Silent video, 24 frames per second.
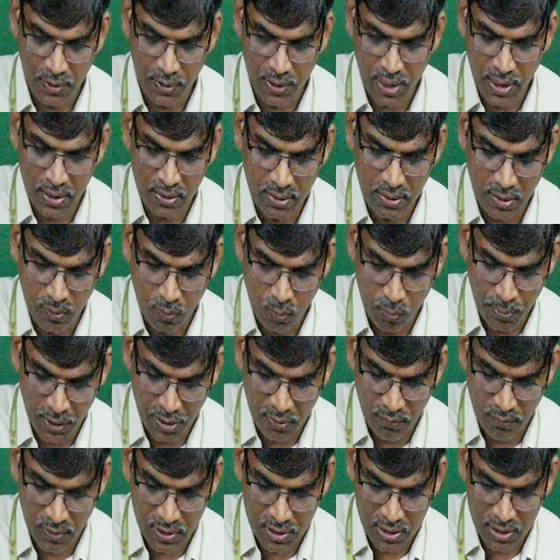Write the loop
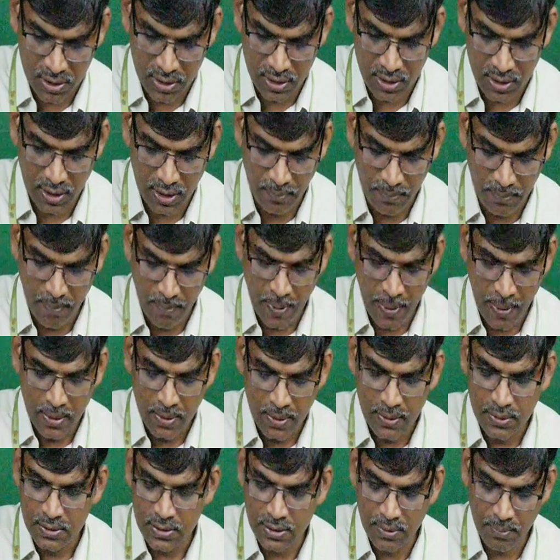equation here
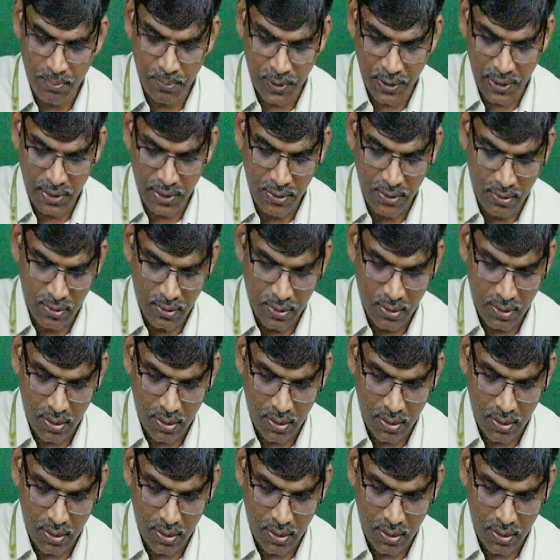simply.